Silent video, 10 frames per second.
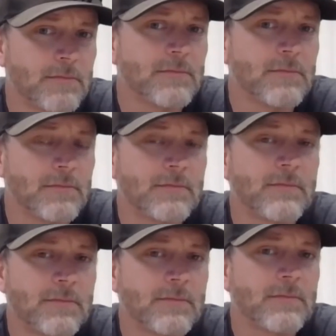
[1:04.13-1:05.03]

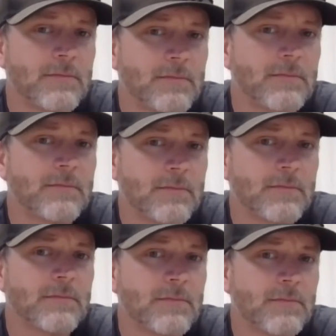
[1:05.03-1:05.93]

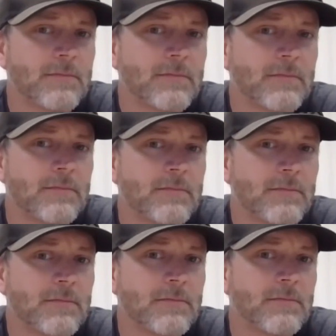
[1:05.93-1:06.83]

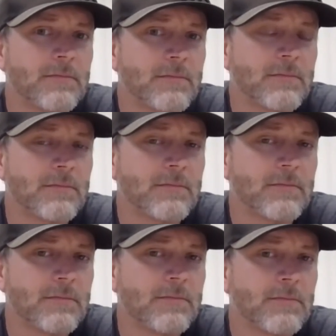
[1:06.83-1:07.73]

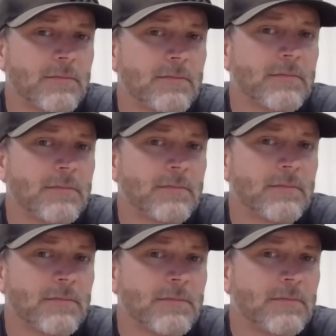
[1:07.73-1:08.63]

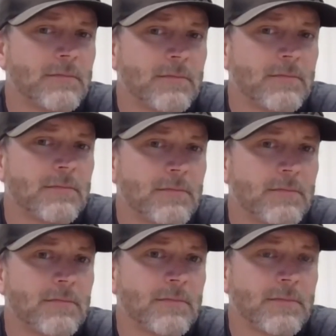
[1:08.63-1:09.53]

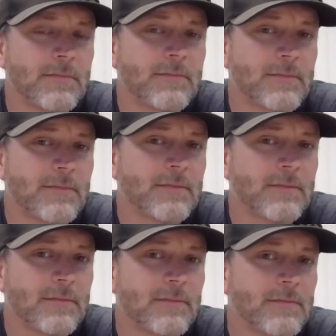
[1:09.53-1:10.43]

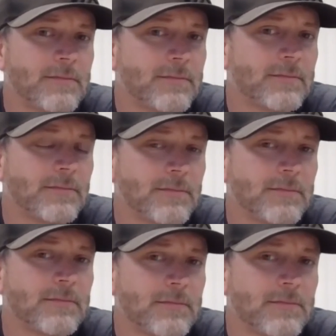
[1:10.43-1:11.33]

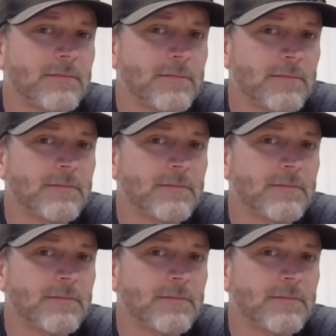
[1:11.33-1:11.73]
(silent)